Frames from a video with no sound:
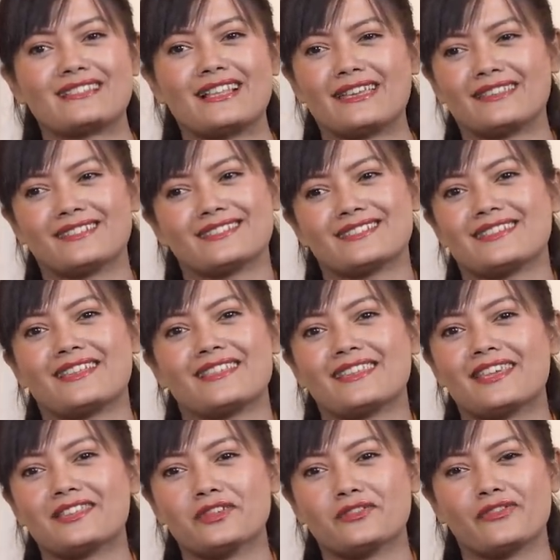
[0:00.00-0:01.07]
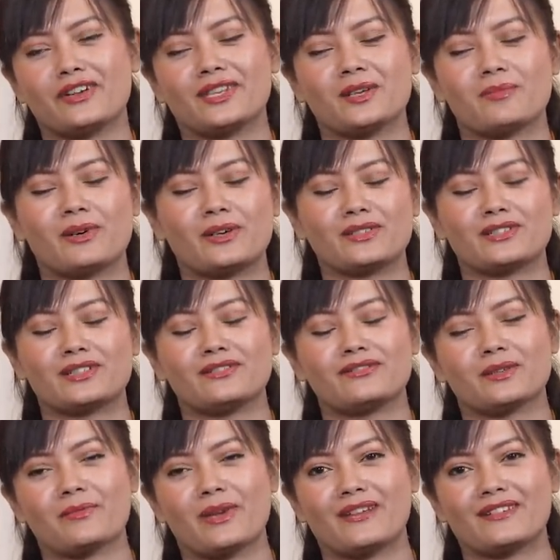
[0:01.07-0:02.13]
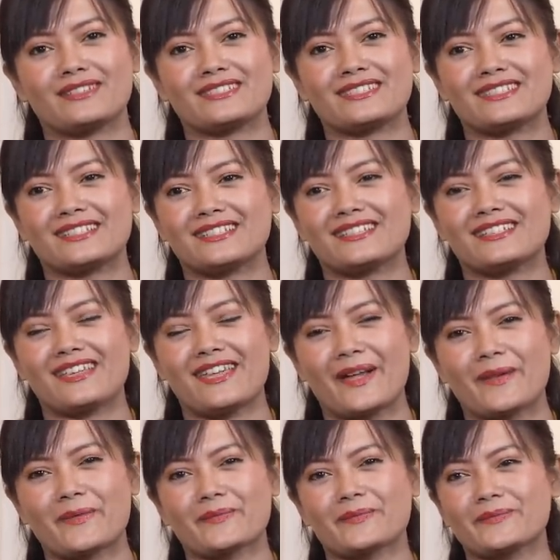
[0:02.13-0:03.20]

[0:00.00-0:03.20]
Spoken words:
Mm-hmm. Like, there's nothing funny about a grieving parent. Mm-hmm. Yeah.